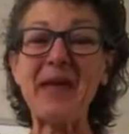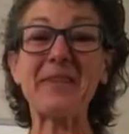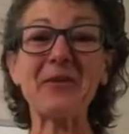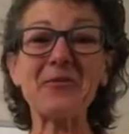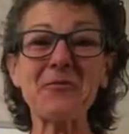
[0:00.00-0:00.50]

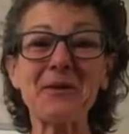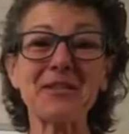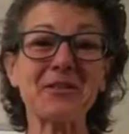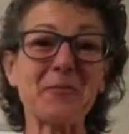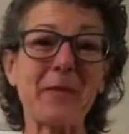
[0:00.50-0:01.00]
They're the ones
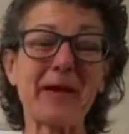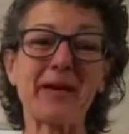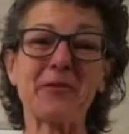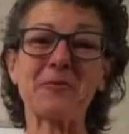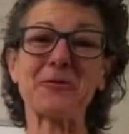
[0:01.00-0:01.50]
that are
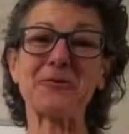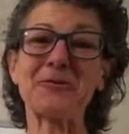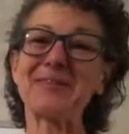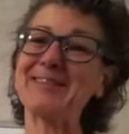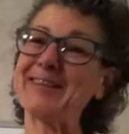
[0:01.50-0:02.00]
making the
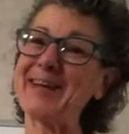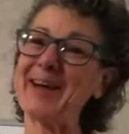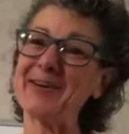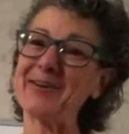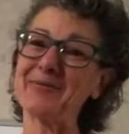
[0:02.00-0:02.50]
rules, the
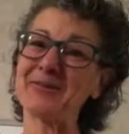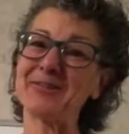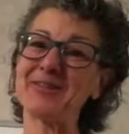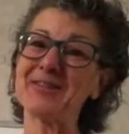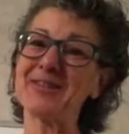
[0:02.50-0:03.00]
accounting
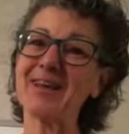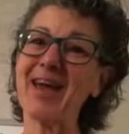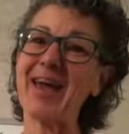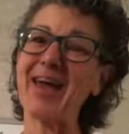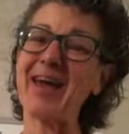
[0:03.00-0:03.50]
rules,
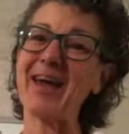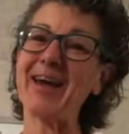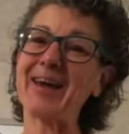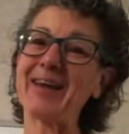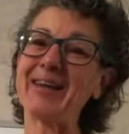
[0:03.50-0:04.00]

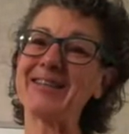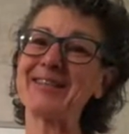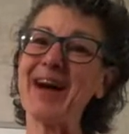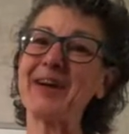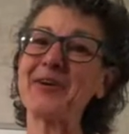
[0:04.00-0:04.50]
and it's
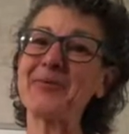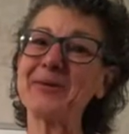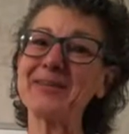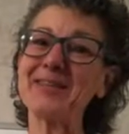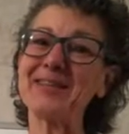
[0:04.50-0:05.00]
not a
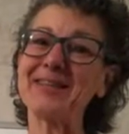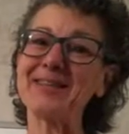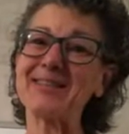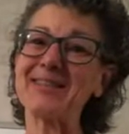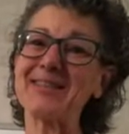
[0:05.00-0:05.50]

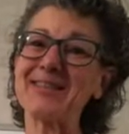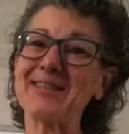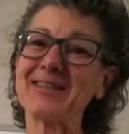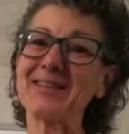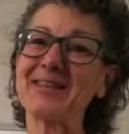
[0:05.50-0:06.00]
coincidence.
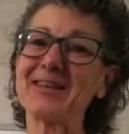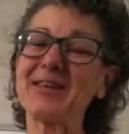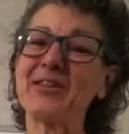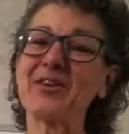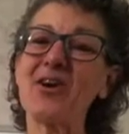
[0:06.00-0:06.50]

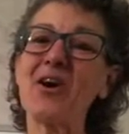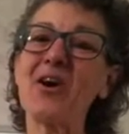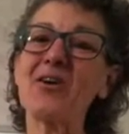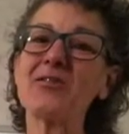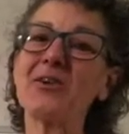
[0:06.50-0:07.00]
There
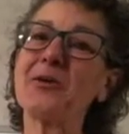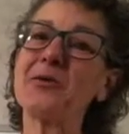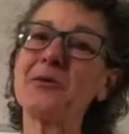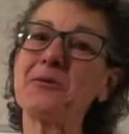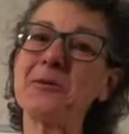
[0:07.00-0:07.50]
are
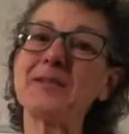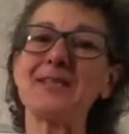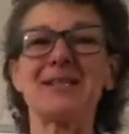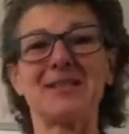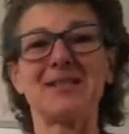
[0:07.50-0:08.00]
no
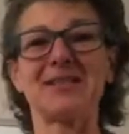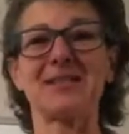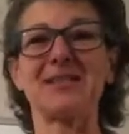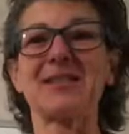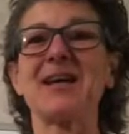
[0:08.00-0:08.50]

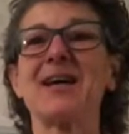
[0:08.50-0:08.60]
coincidences.